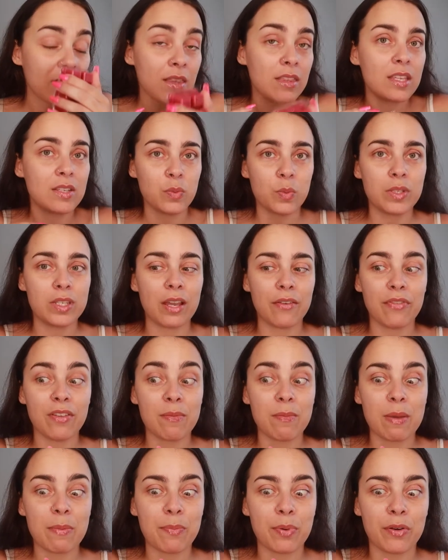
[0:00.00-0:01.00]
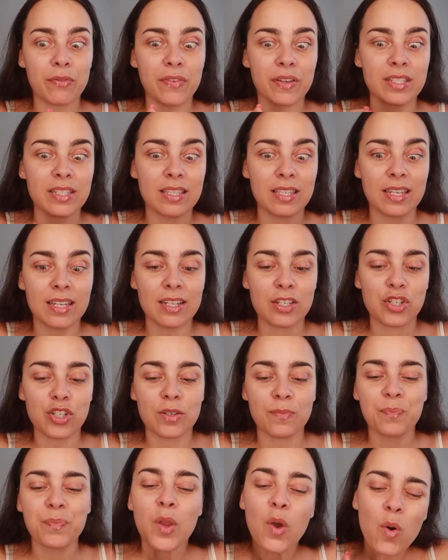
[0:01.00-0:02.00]
This would definitely be perfect in the
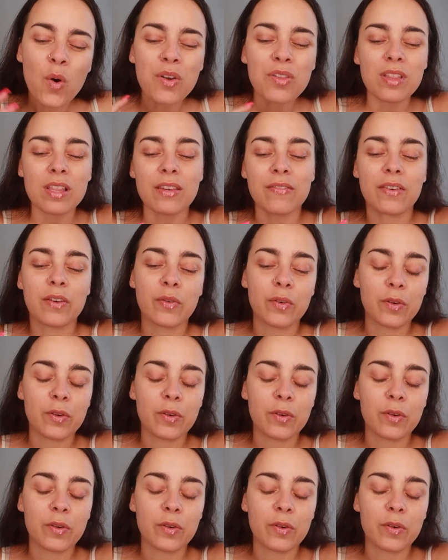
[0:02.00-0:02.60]
kitchen or the living